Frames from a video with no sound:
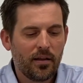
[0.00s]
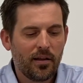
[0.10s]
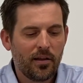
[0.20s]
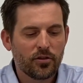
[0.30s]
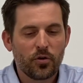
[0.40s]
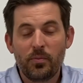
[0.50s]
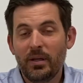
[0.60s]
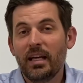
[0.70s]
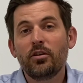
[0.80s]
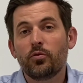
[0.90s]
there's going to
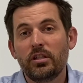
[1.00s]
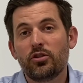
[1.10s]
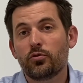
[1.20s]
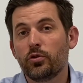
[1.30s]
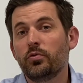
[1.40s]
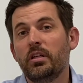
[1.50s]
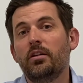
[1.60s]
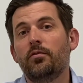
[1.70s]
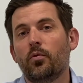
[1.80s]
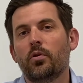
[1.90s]
be increased scrutiny
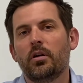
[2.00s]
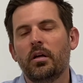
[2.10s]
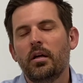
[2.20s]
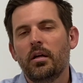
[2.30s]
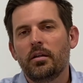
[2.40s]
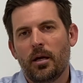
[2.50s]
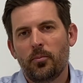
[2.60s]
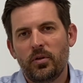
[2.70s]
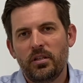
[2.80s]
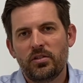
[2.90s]
for
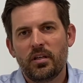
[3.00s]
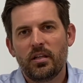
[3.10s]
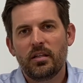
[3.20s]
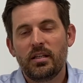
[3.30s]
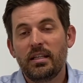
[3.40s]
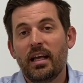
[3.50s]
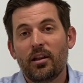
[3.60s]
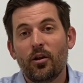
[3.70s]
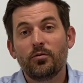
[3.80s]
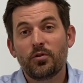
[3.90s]
companies that did get
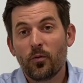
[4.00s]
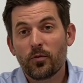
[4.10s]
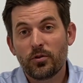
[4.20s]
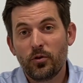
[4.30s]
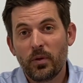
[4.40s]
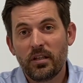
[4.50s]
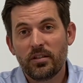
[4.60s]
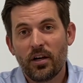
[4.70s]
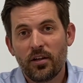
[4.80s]
loans over $2 million,